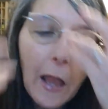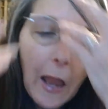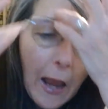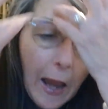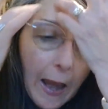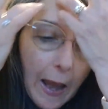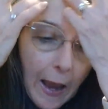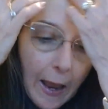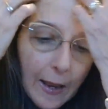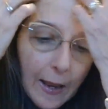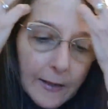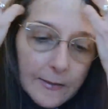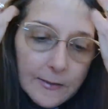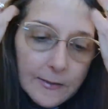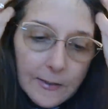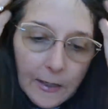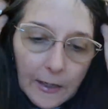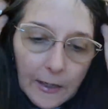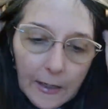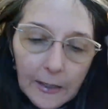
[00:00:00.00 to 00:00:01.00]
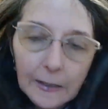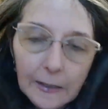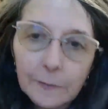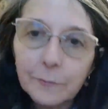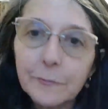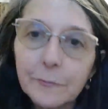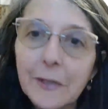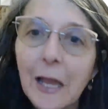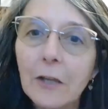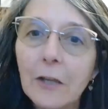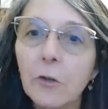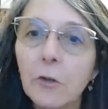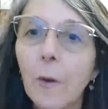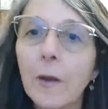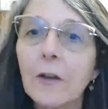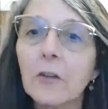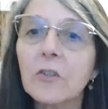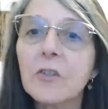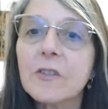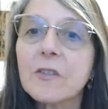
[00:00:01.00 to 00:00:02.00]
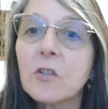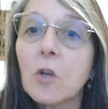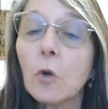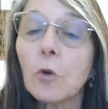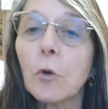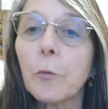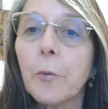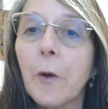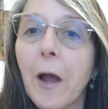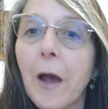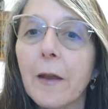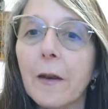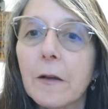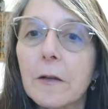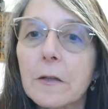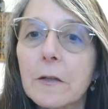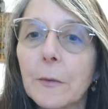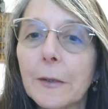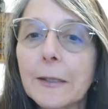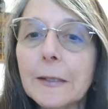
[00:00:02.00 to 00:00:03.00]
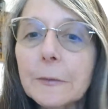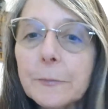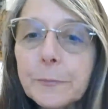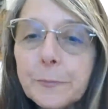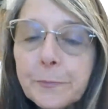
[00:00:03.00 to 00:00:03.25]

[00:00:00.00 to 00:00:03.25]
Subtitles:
And yeah, you want to just know your products, right?